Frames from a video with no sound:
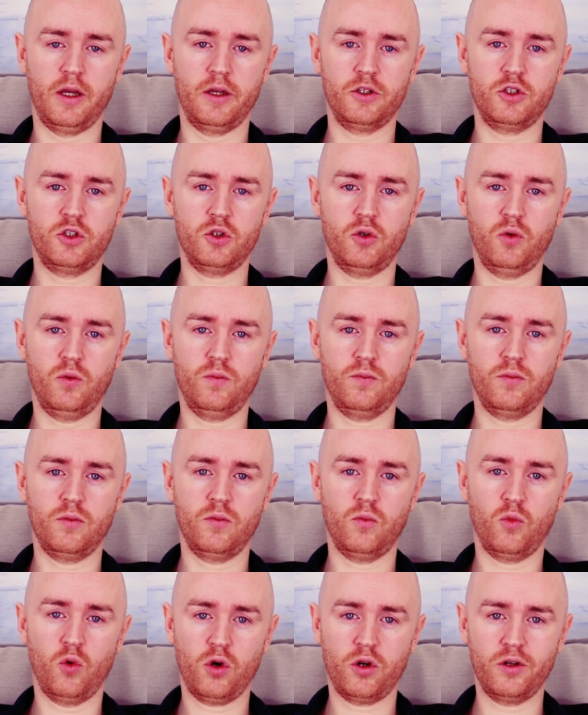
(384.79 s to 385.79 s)
So
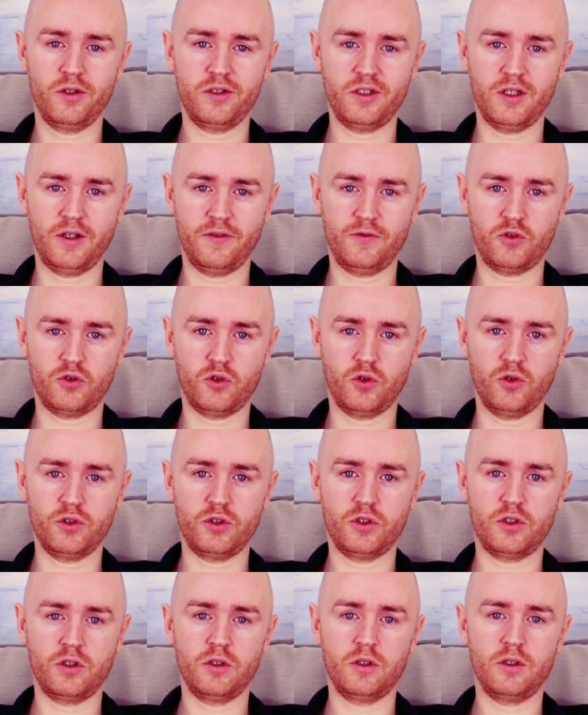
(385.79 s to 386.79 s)
work on
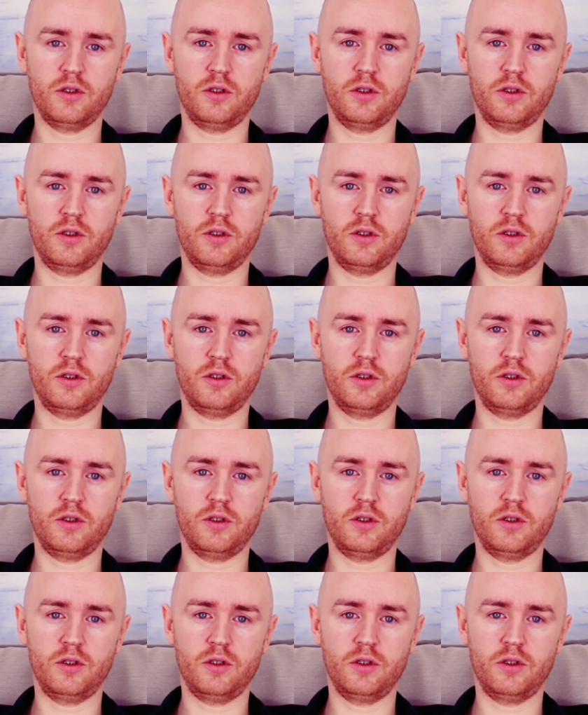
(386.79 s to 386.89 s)
self-trust.